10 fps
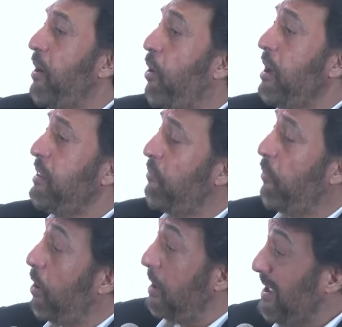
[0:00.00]
On the
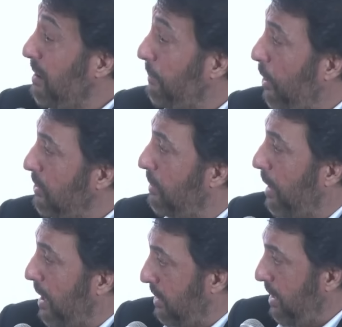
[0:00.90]
warning about the
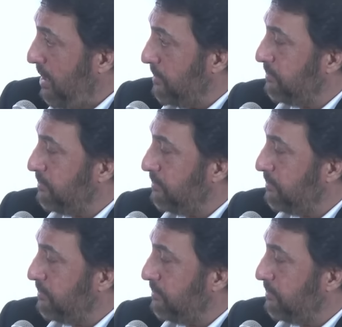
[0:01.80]
market,